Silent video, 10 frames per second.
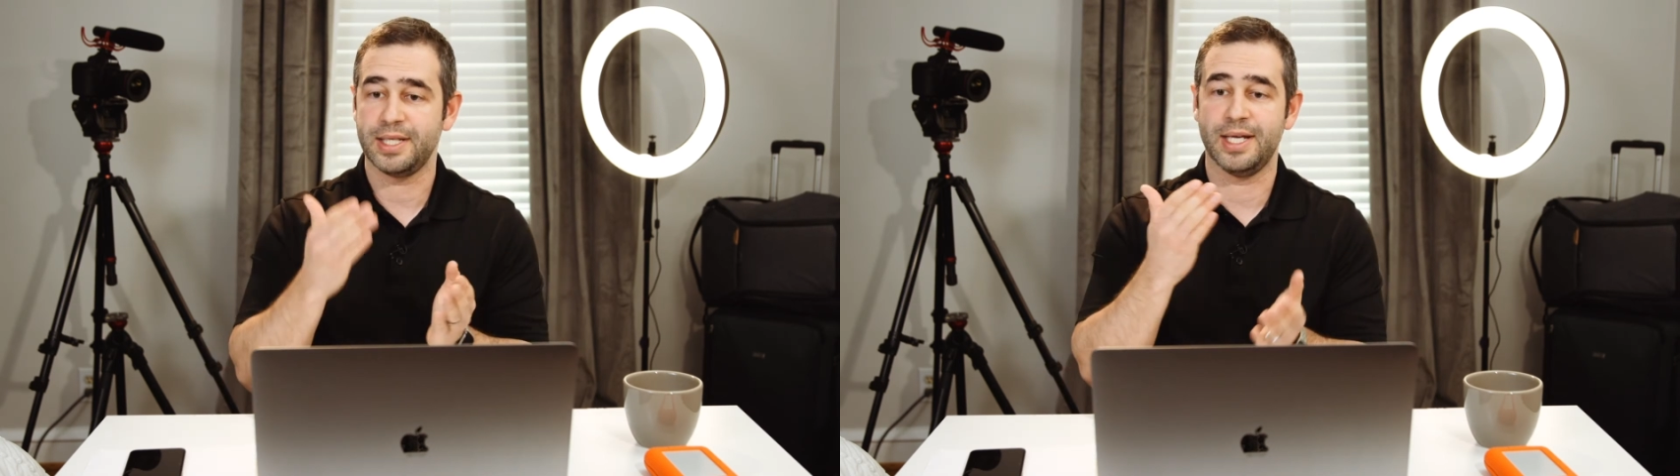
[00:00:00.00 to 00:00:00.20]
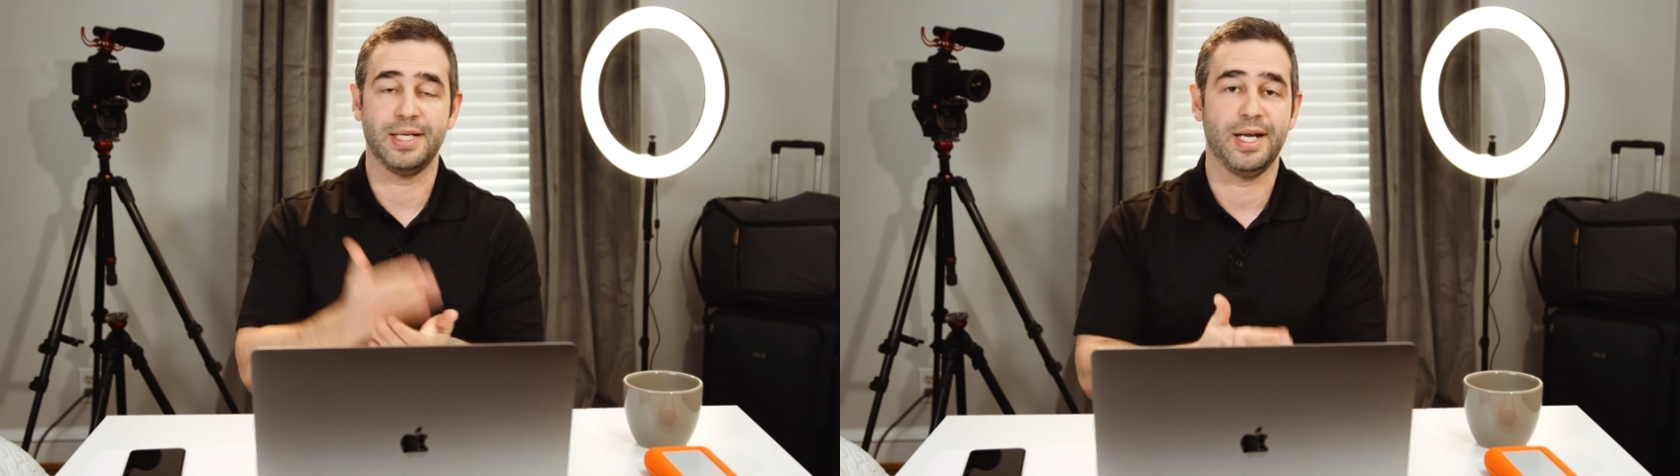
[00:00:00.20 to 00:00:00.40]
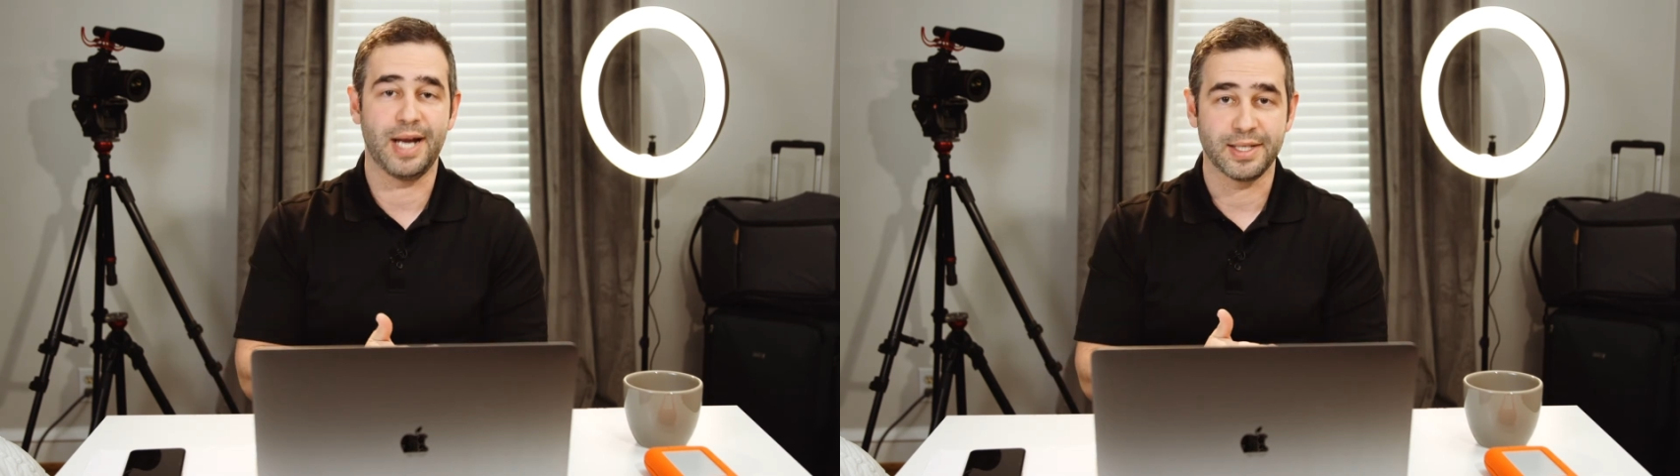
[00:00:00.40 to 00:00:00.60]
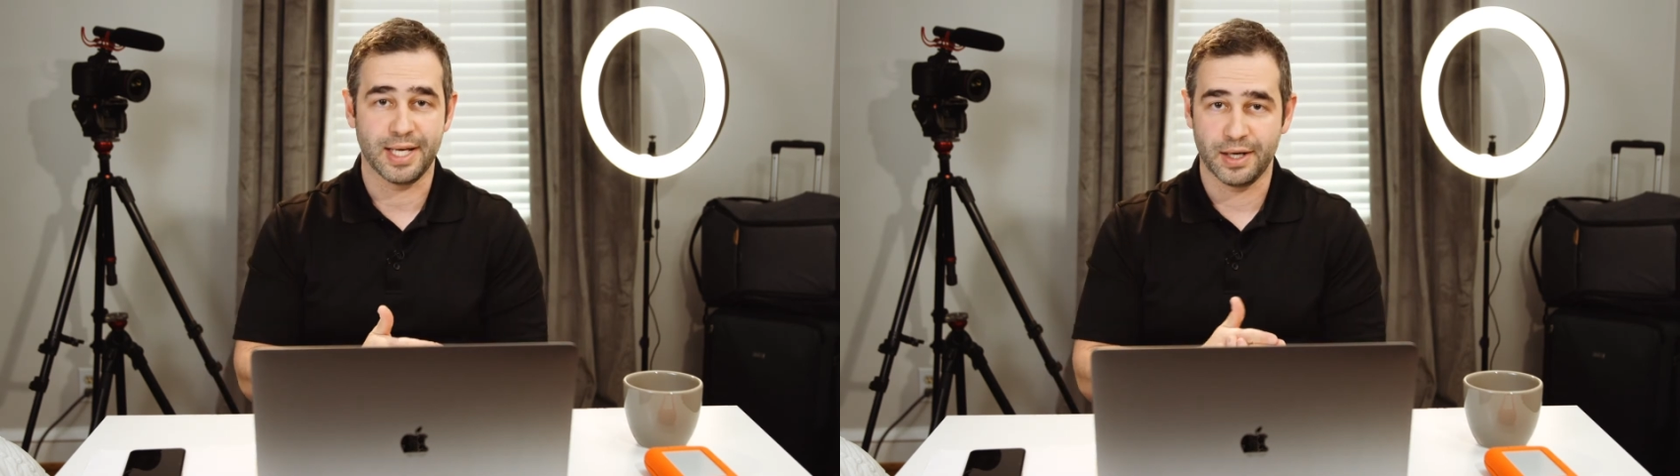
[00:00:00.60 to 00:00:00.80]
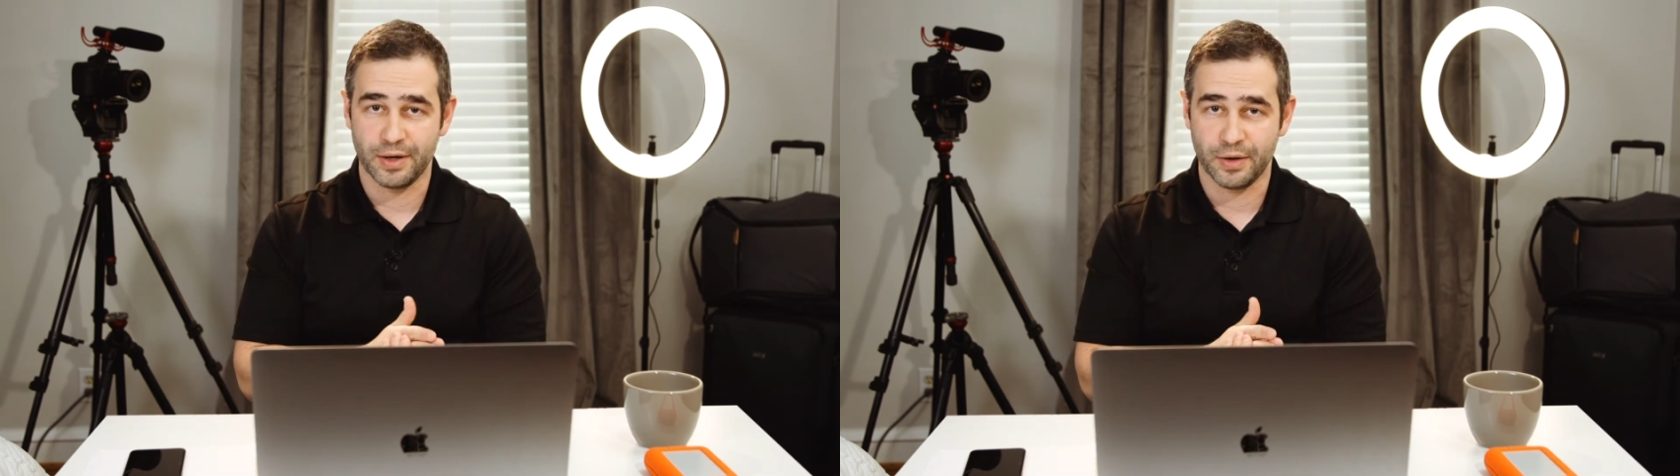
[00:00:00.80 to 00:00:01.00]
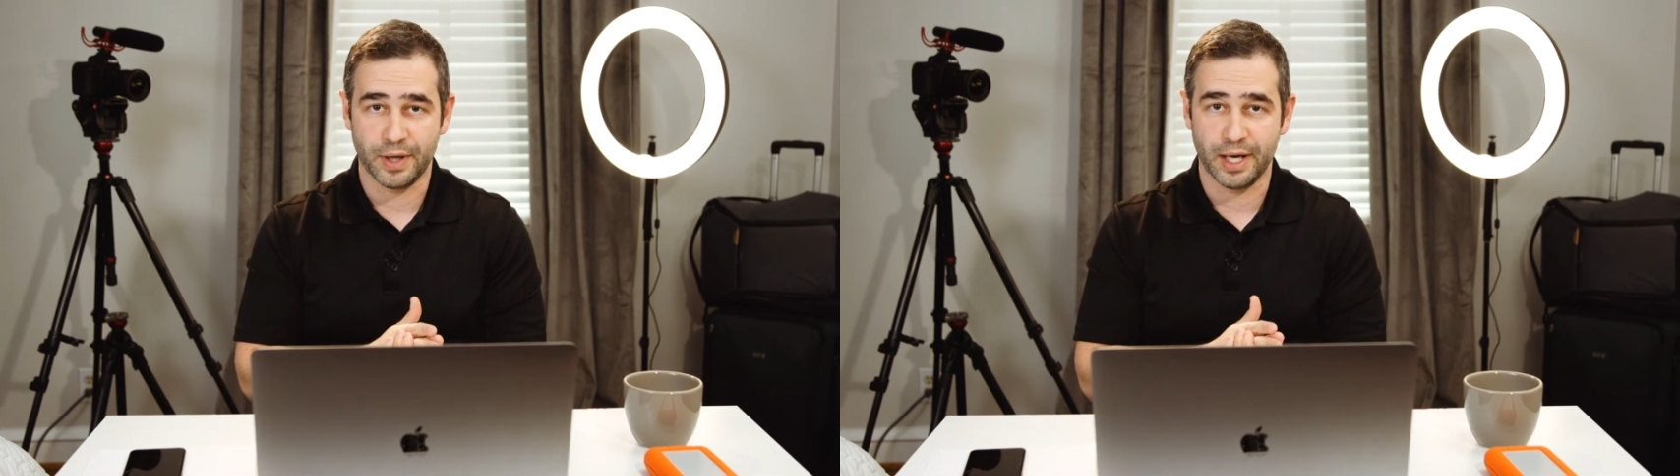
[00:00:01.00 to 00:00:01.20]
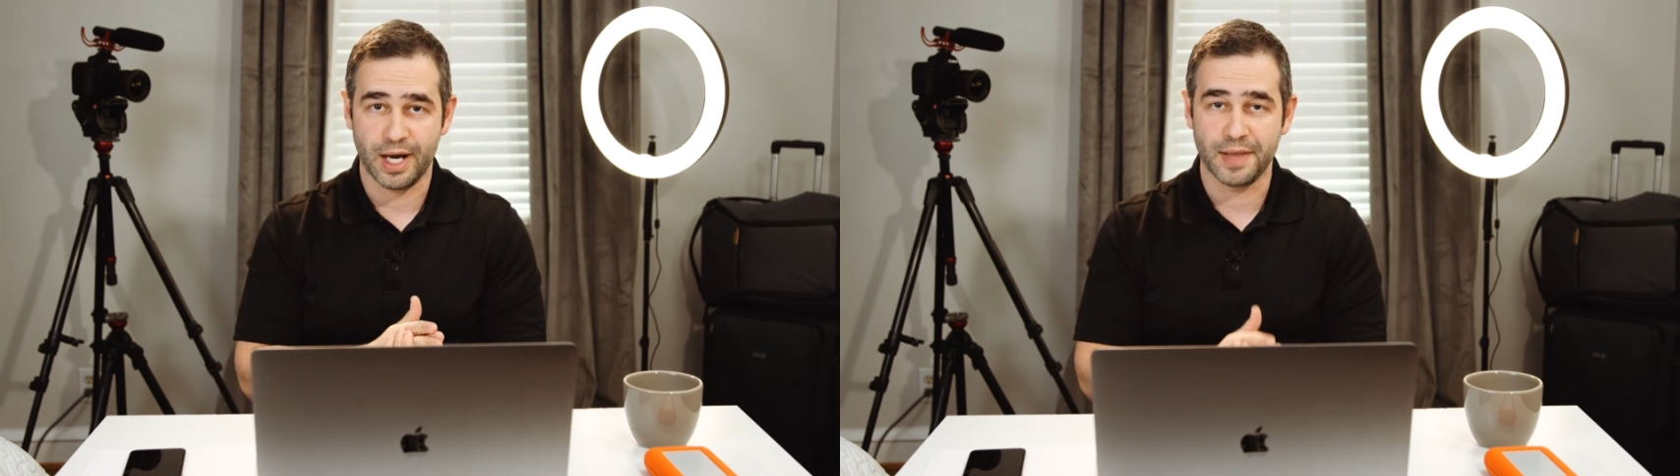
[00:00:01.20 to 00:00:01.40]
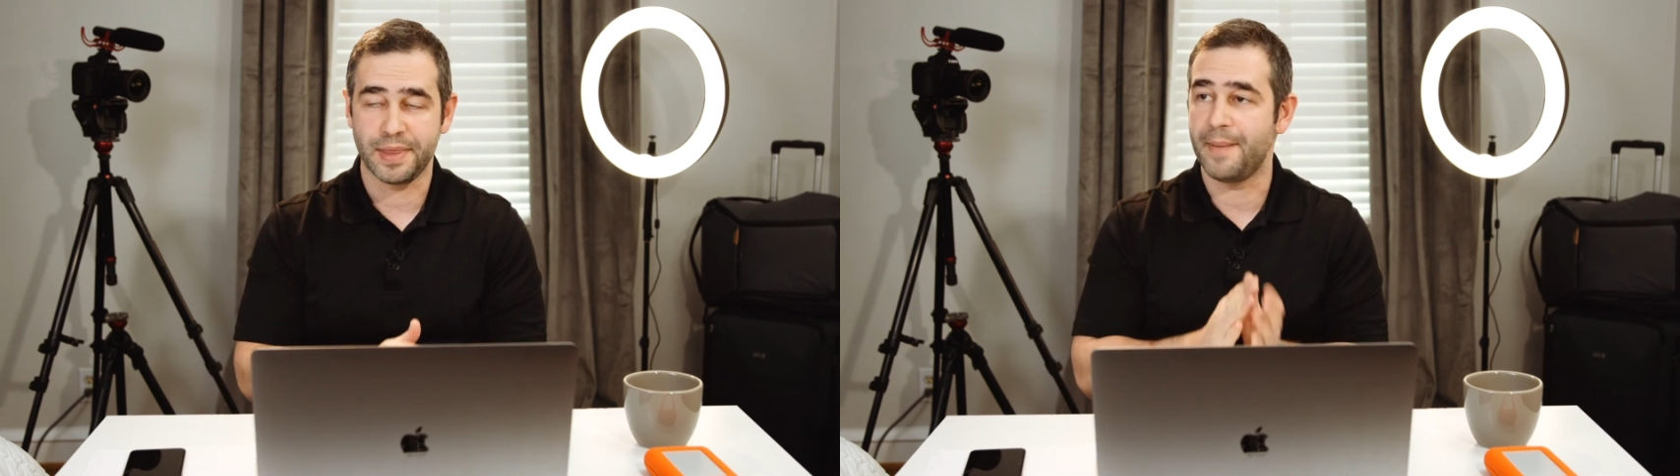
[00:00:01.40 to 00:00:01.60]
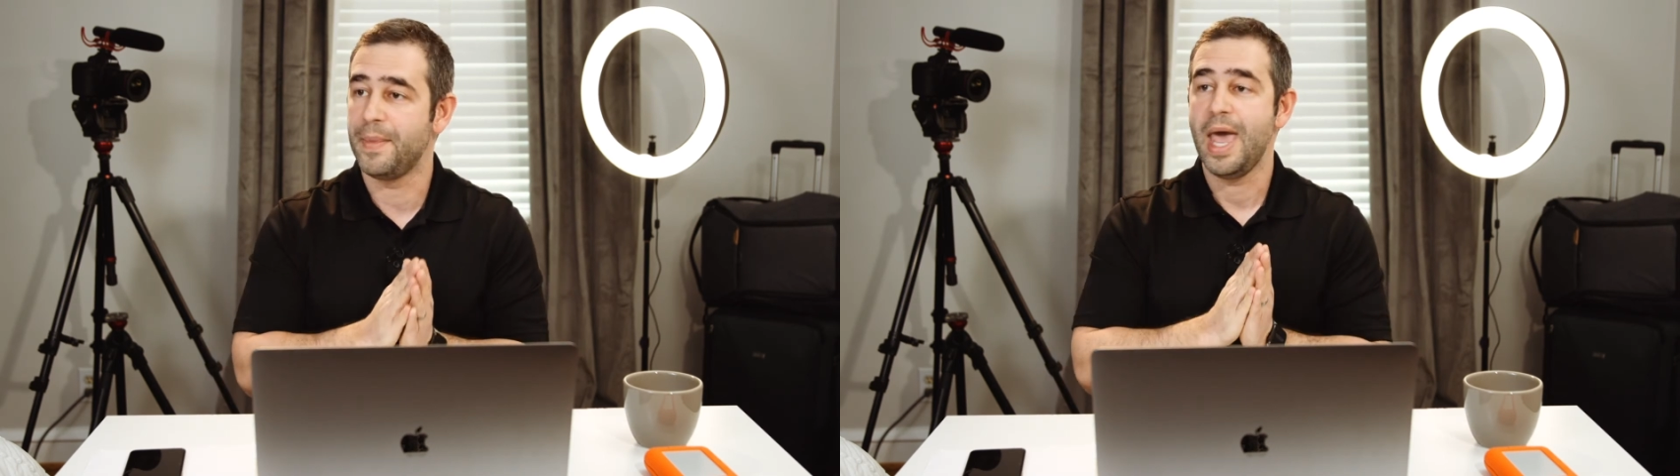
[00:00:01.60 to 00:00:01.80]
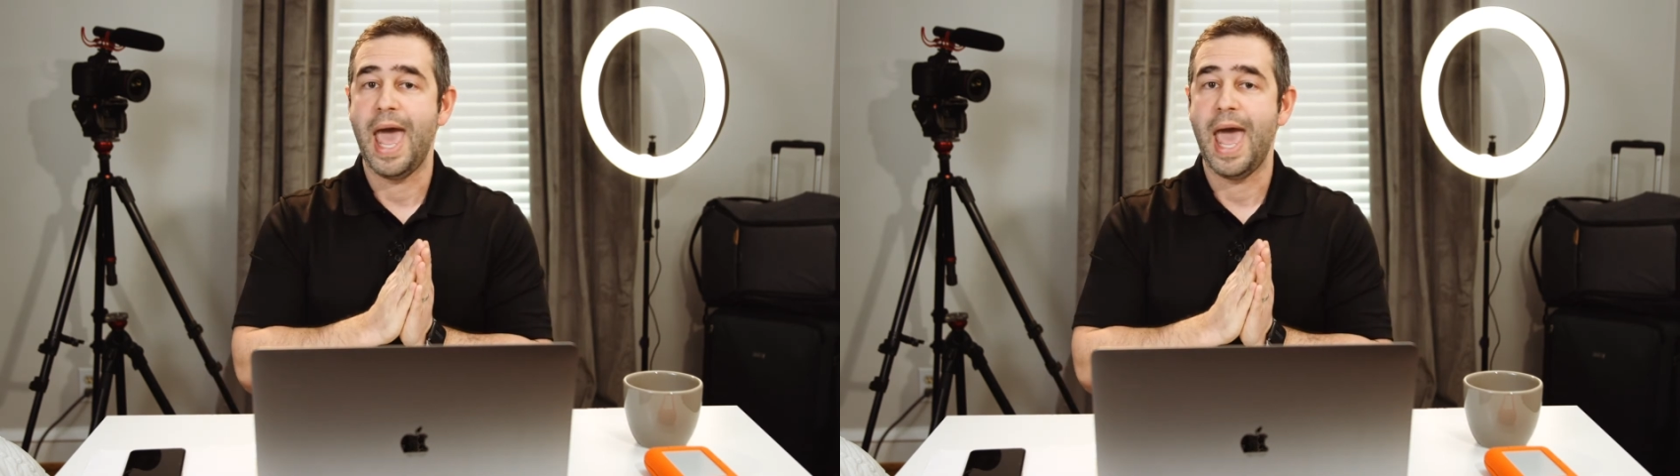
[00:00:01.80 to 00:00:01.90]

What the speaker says: he has an in-house editor who can cut them,